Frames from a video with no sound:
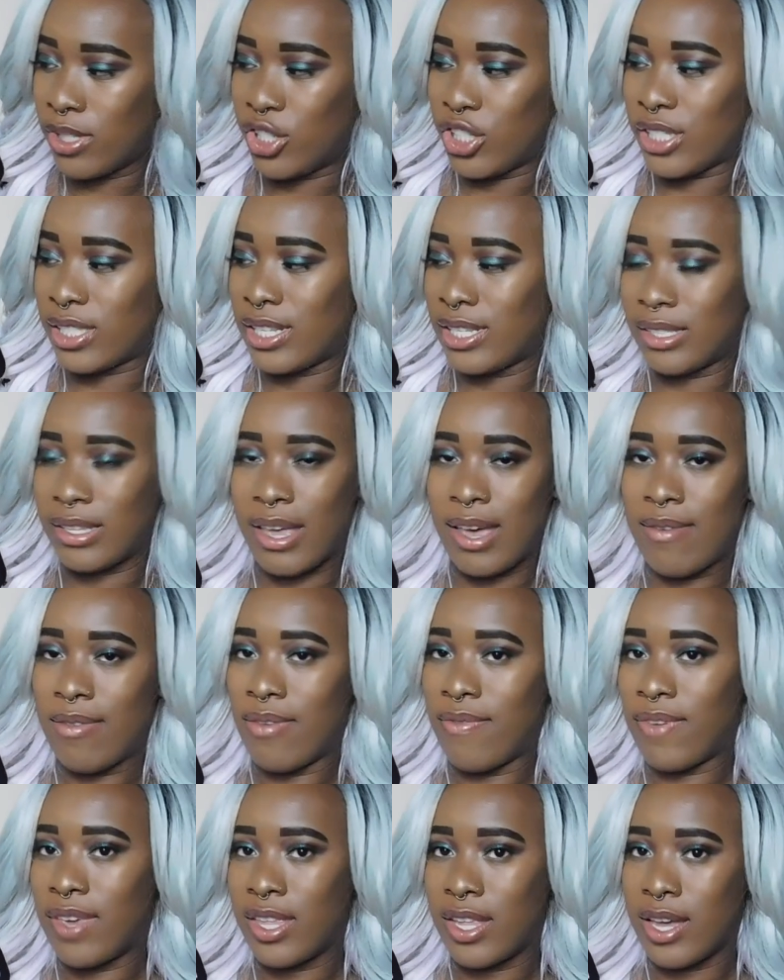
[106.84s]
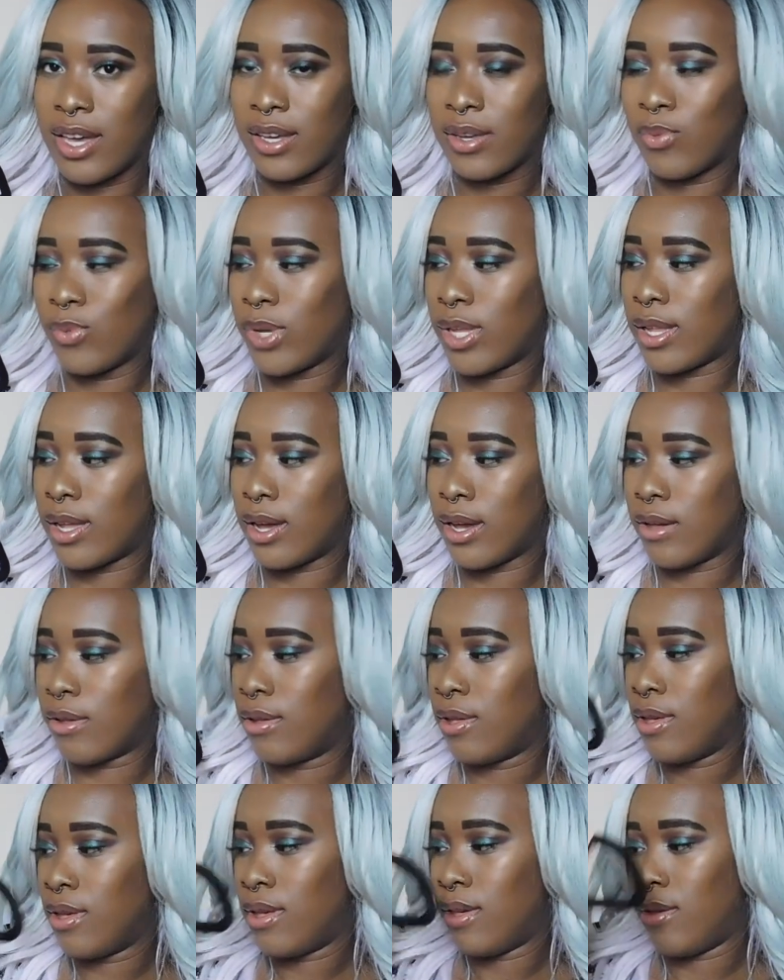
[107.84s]
It just doesn't have the v-neck and whatnot.
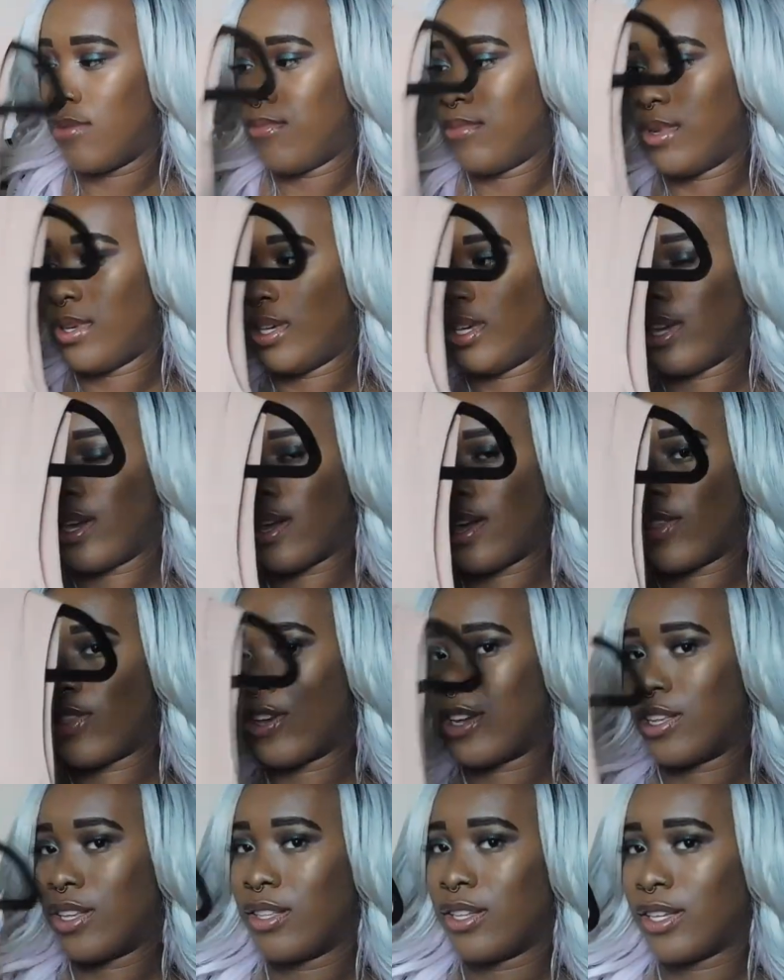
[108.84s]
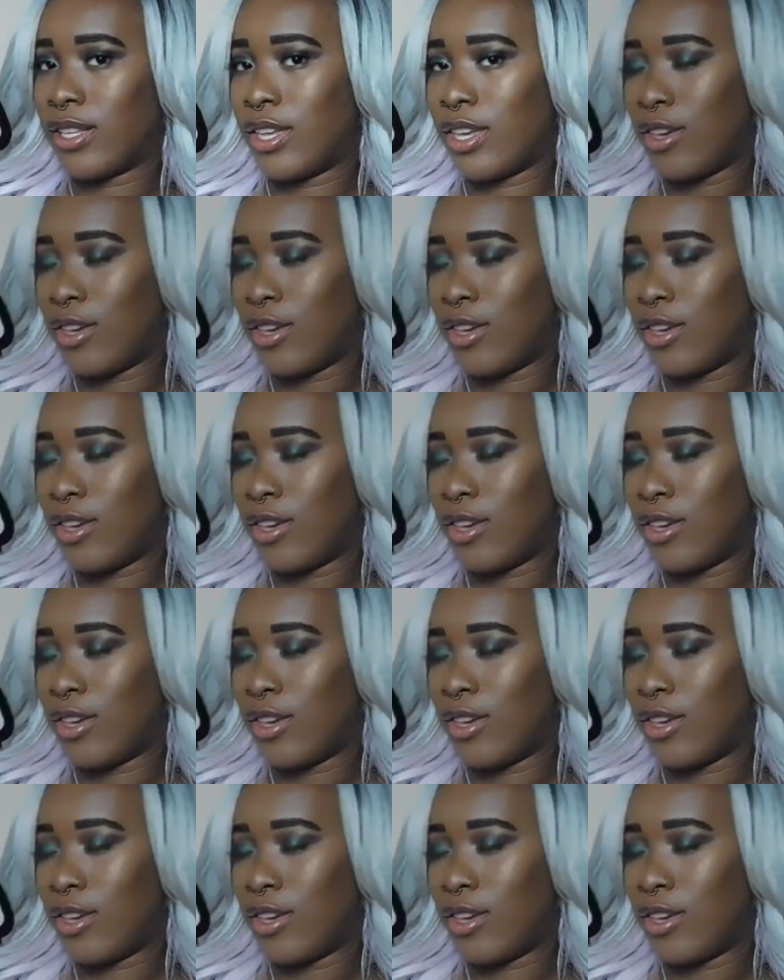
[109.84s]
But yeah, I thought it looked